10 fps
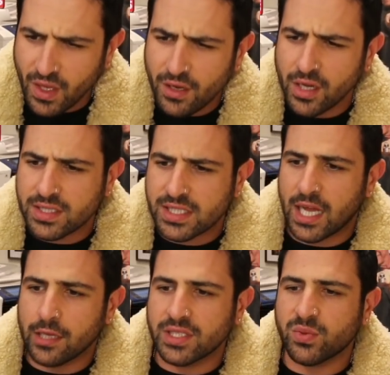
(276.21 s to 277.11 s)
You got
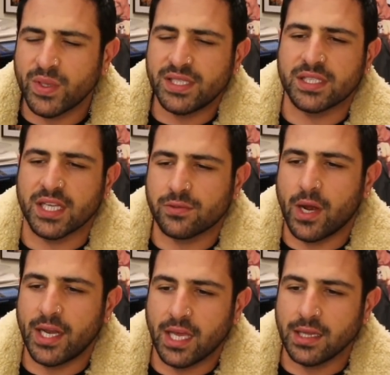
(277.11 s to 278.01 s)
Stellar at 20 cents
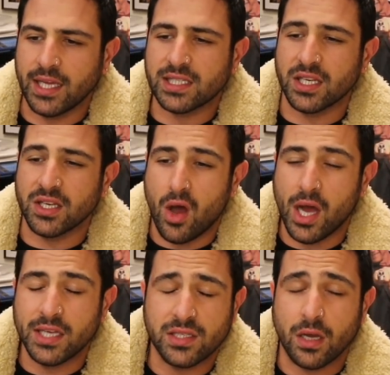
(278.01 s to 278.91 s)
right now. Lynx at
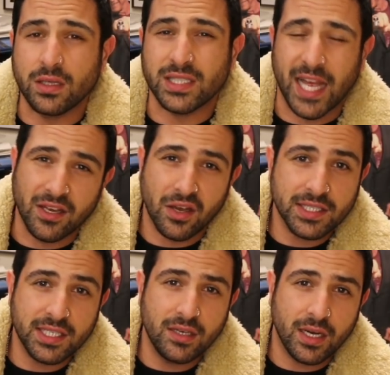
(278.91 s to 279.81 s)

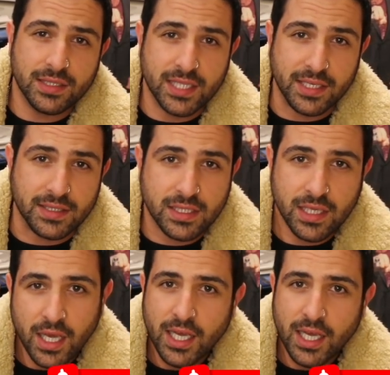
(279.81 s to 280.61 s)
$9.99.